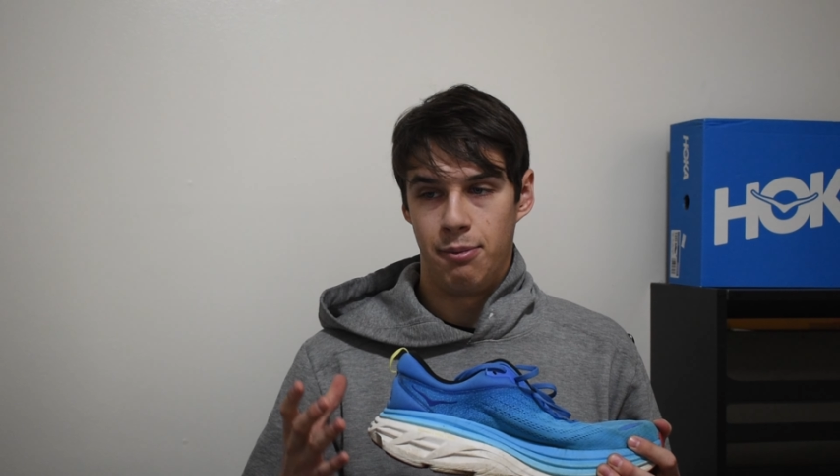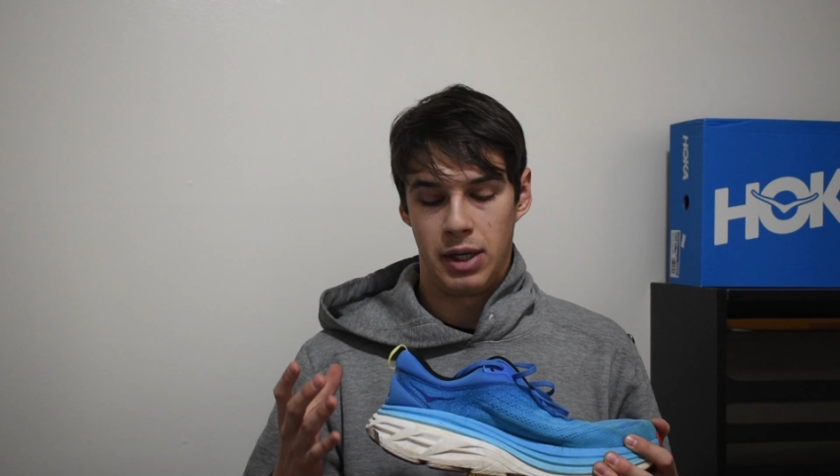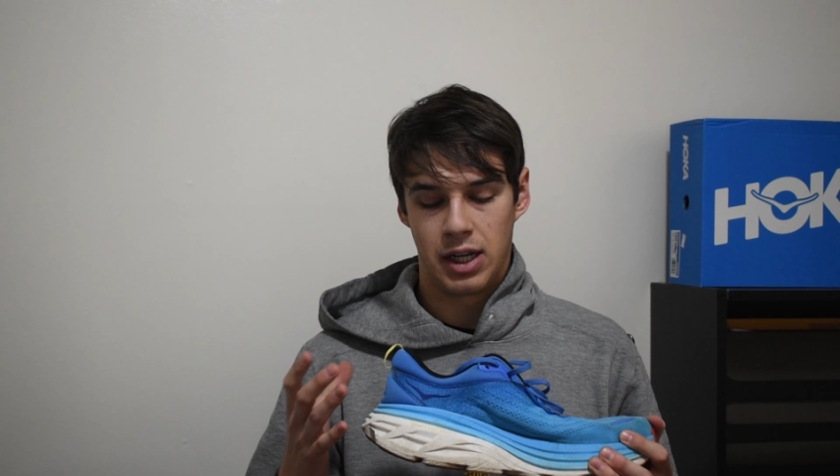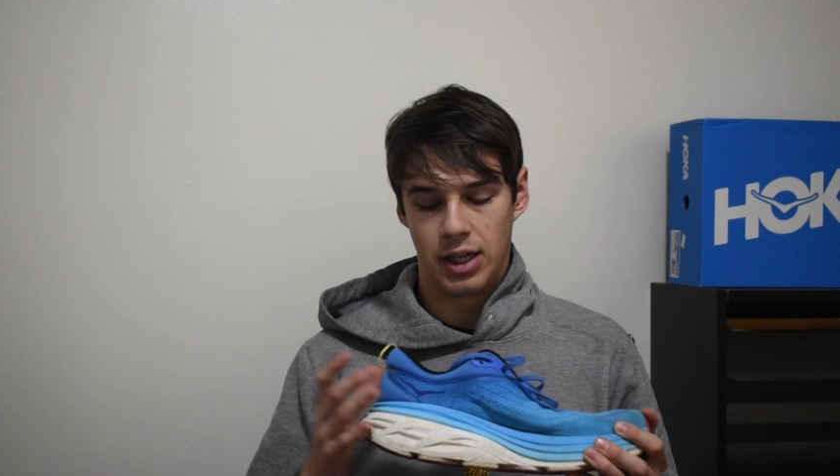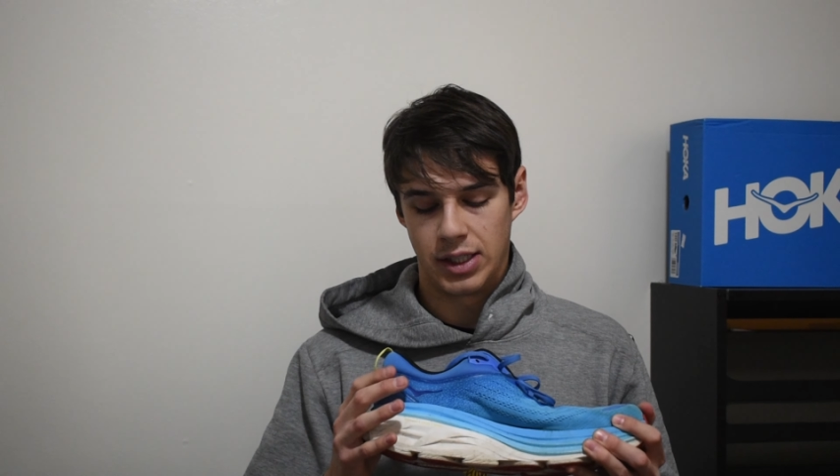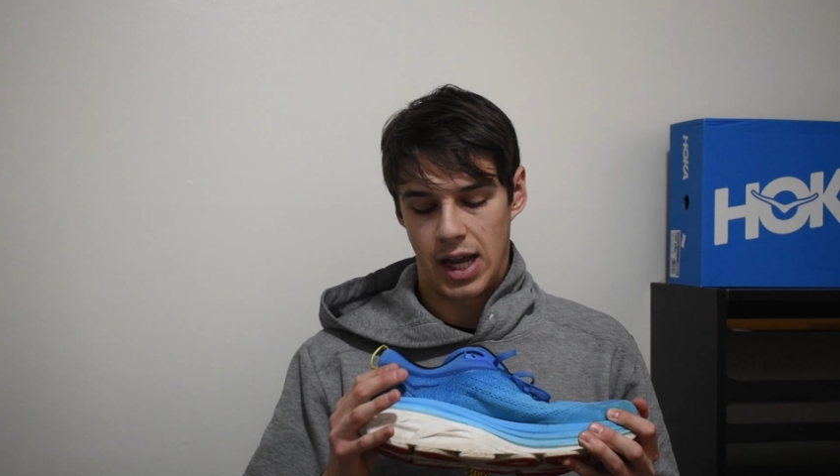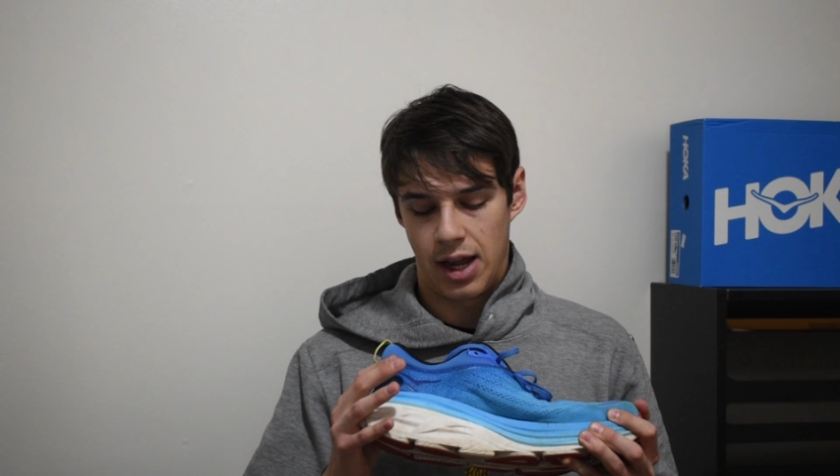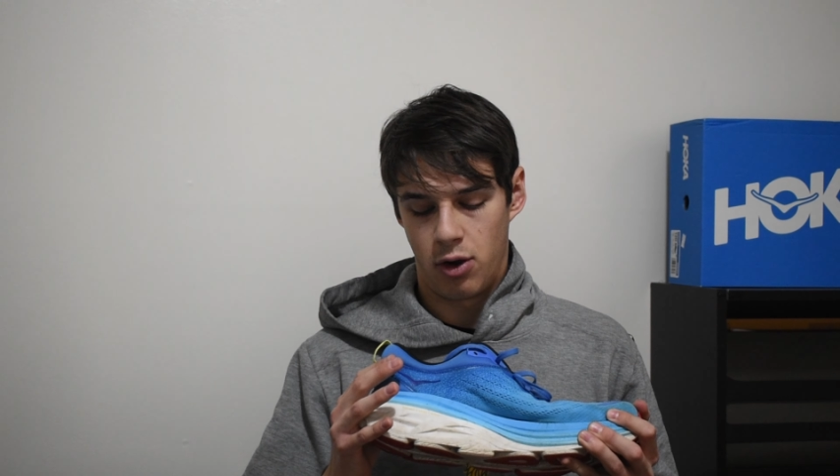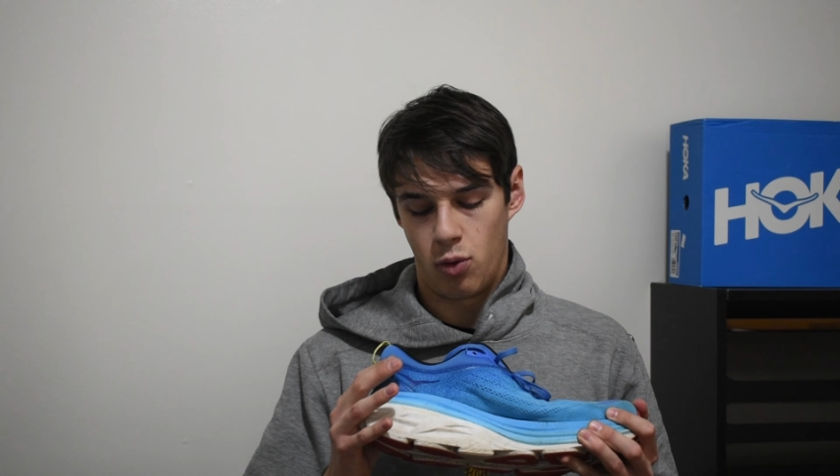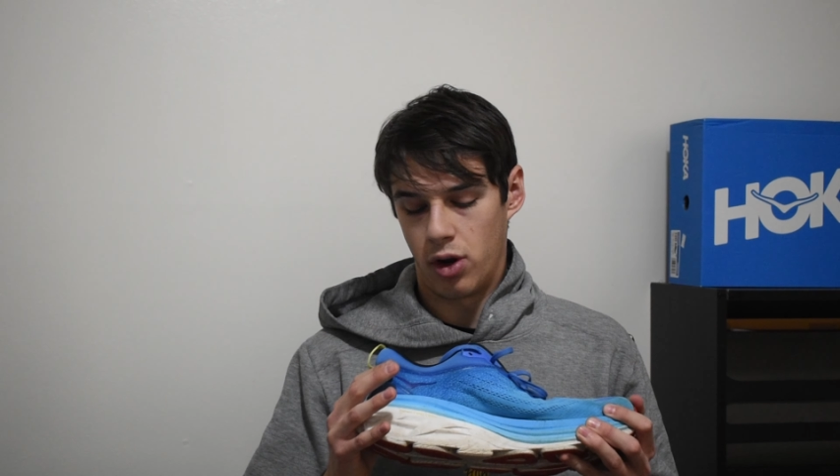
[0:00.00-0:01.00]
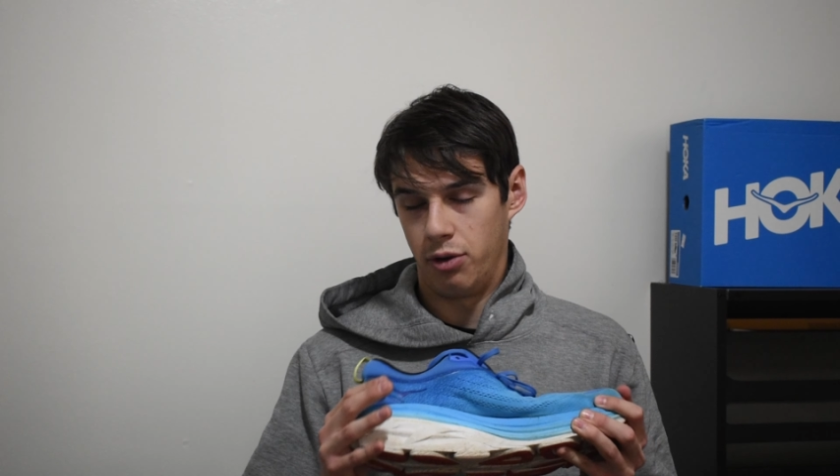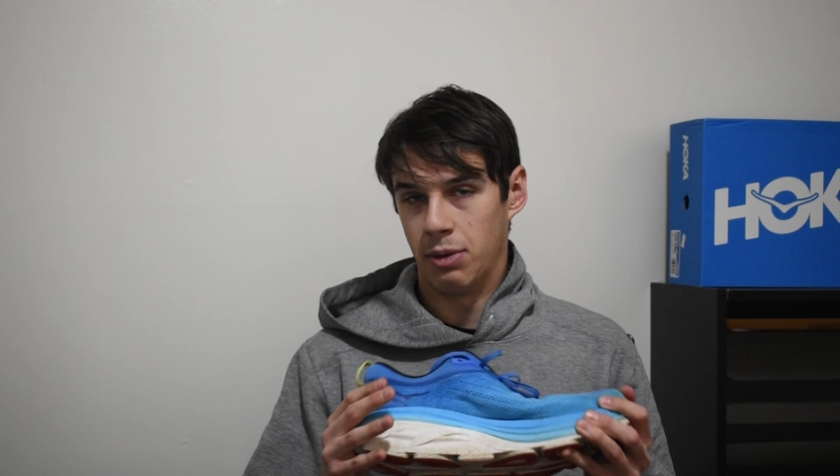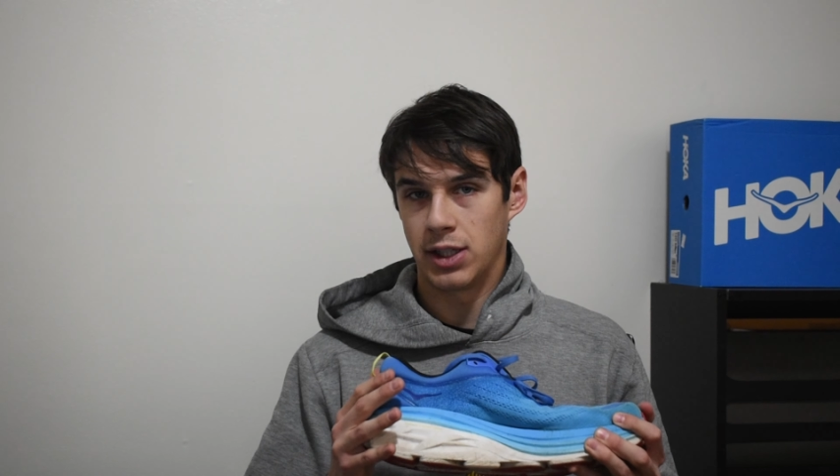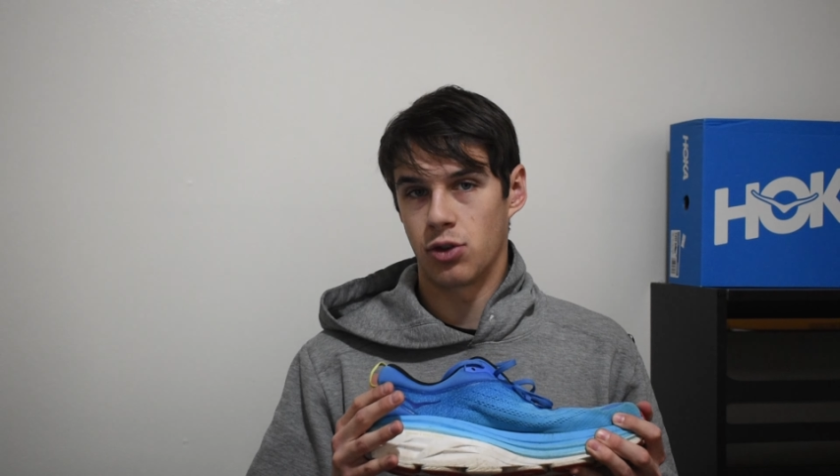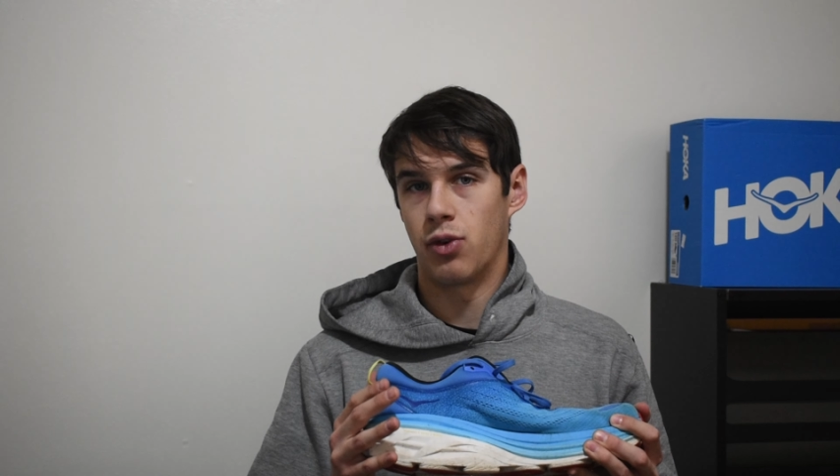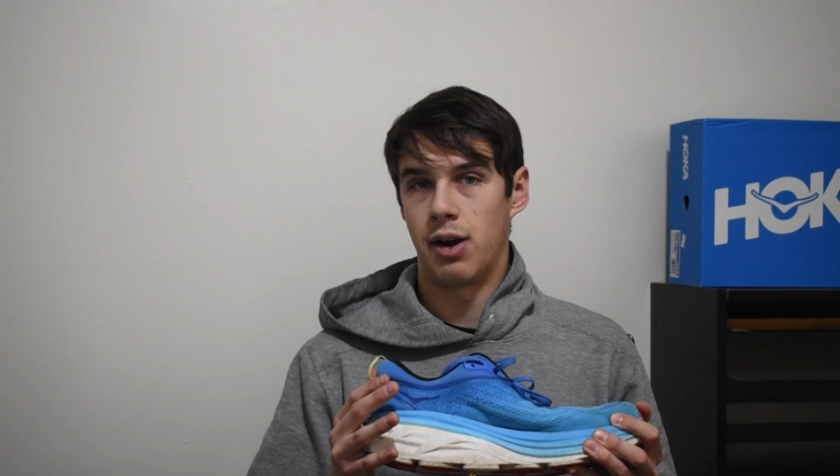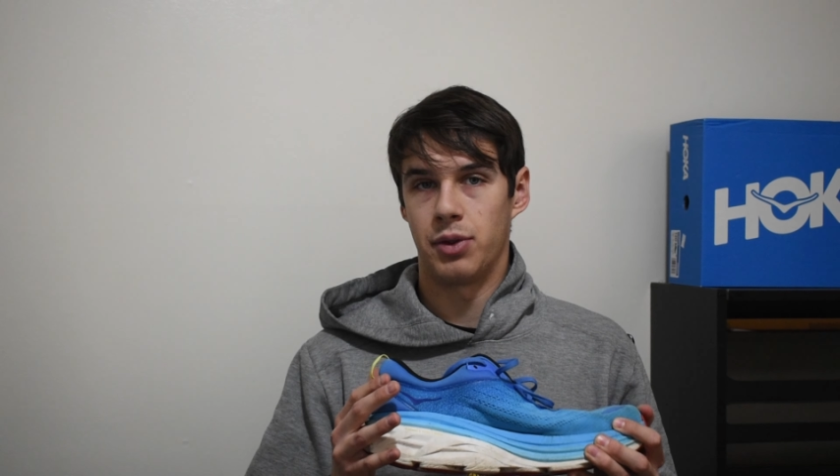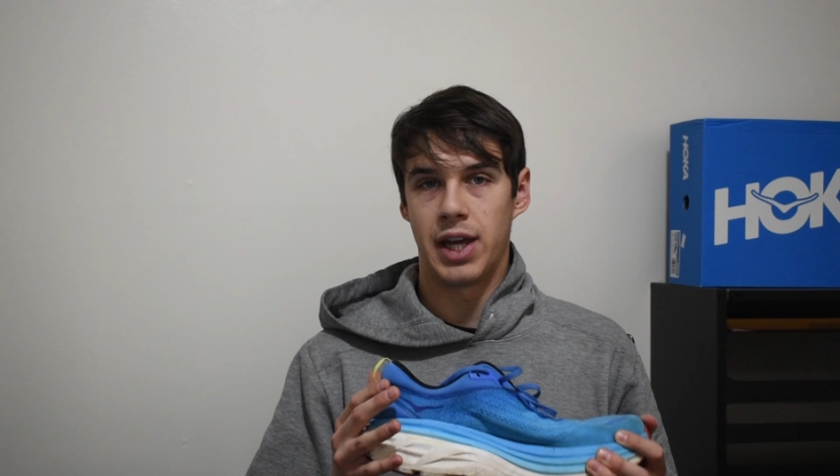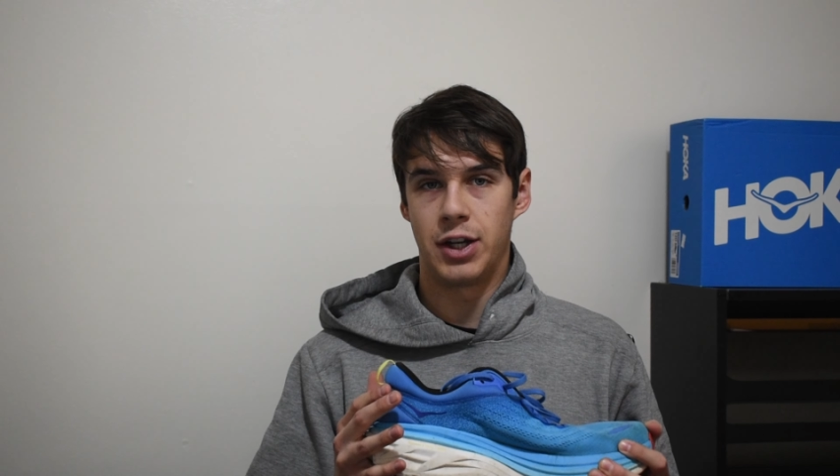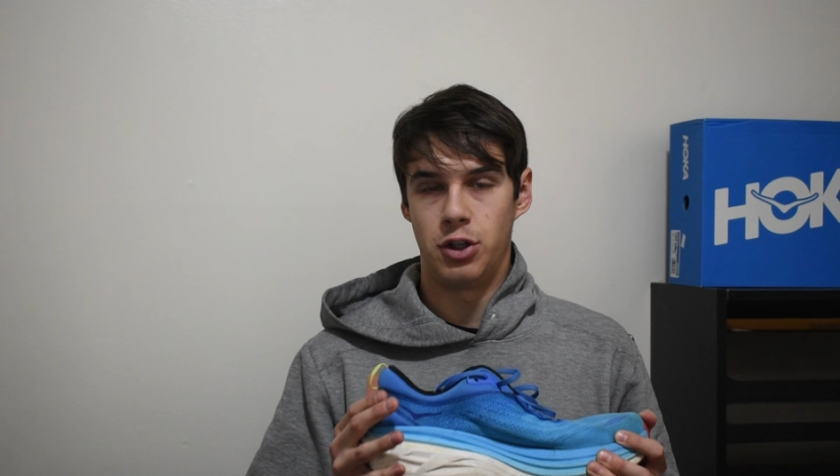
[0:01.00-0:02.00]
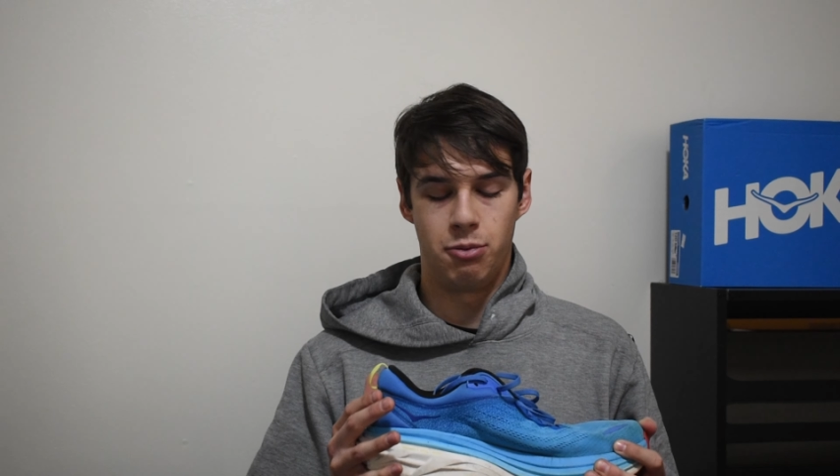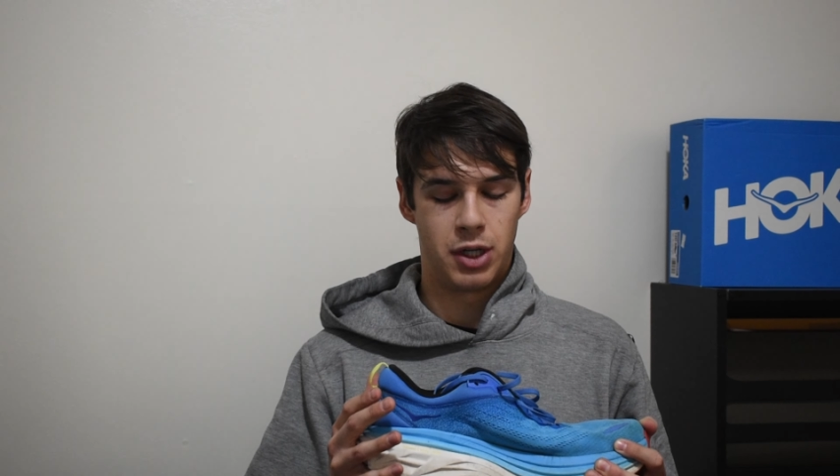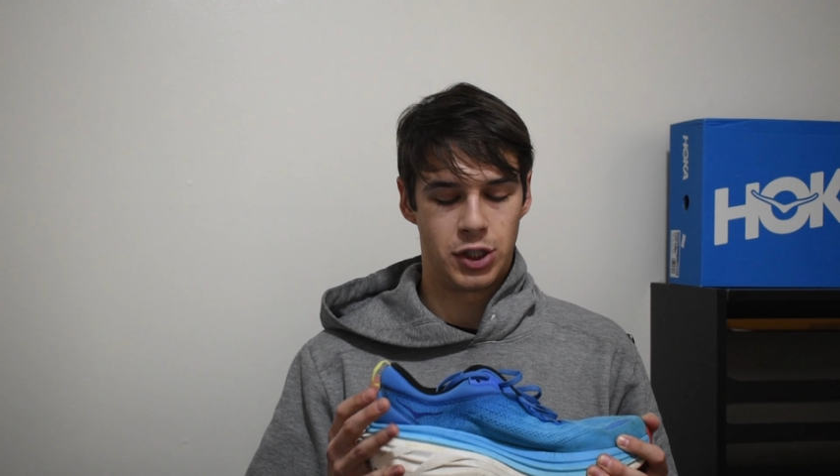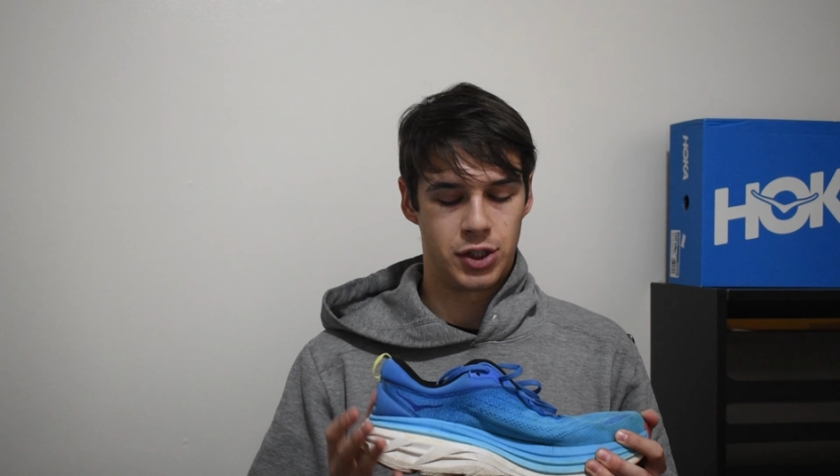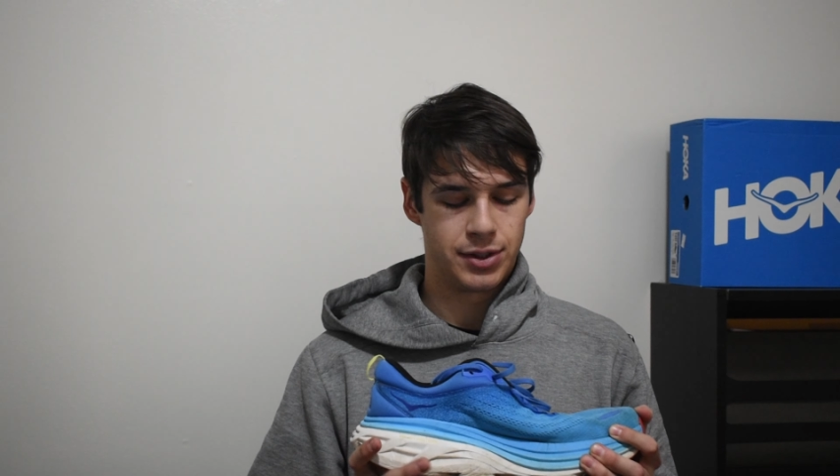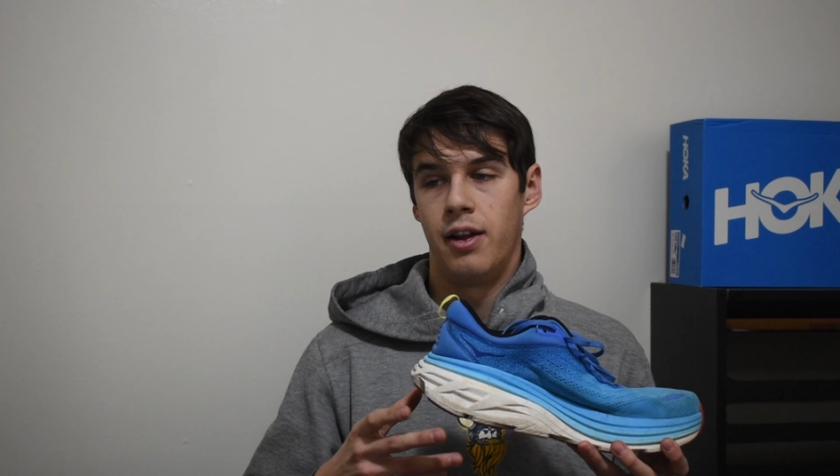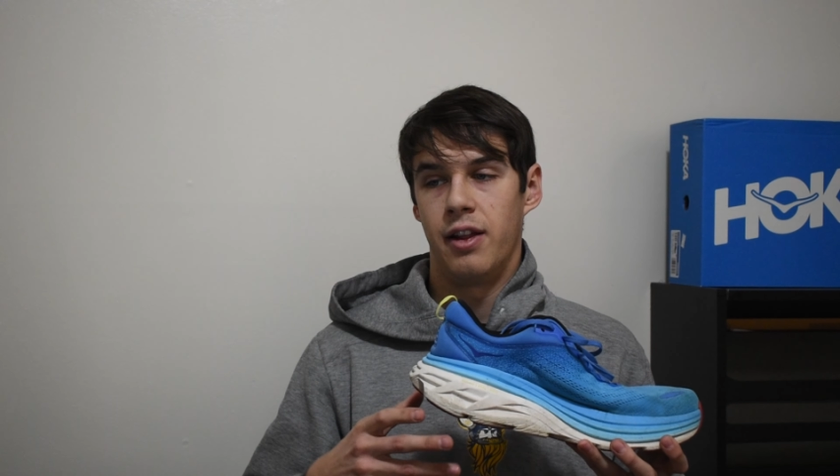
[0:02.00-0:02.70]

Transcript: because I don't want to mess around with that too much.